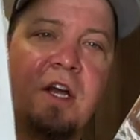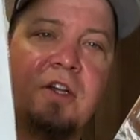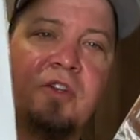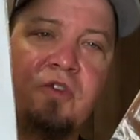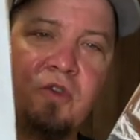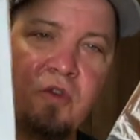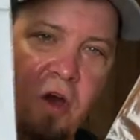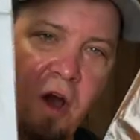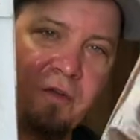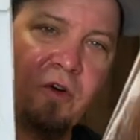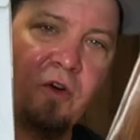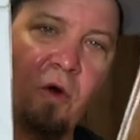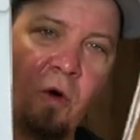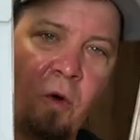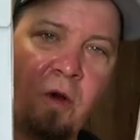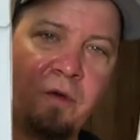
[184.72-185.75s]
to cover
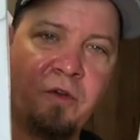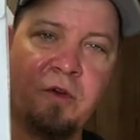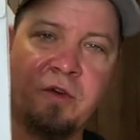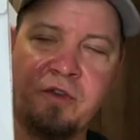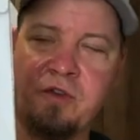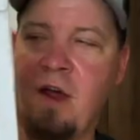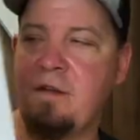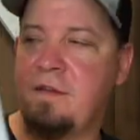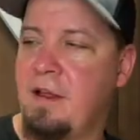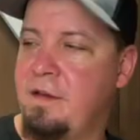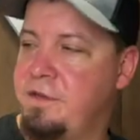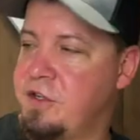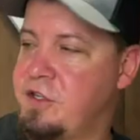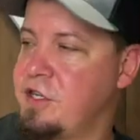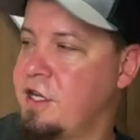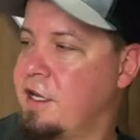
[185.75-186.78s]
all of your dry fly
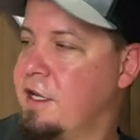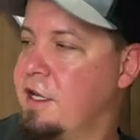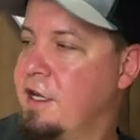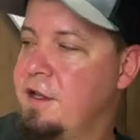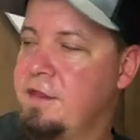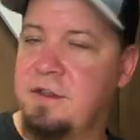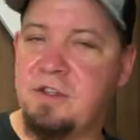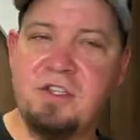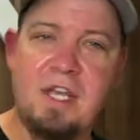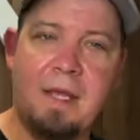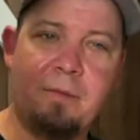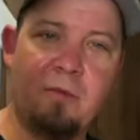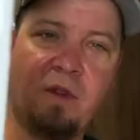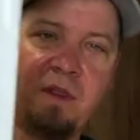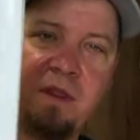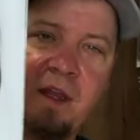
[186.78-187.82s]
fishing. The same
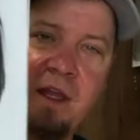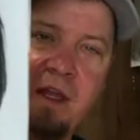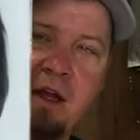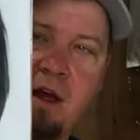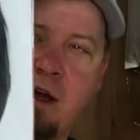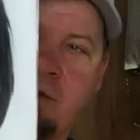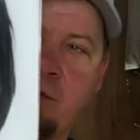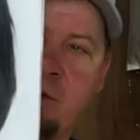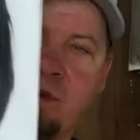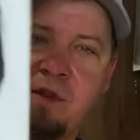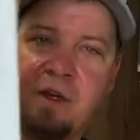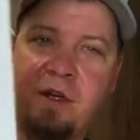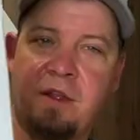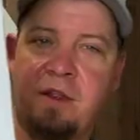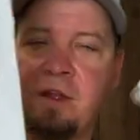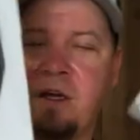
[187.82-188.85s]
with the uh, with the the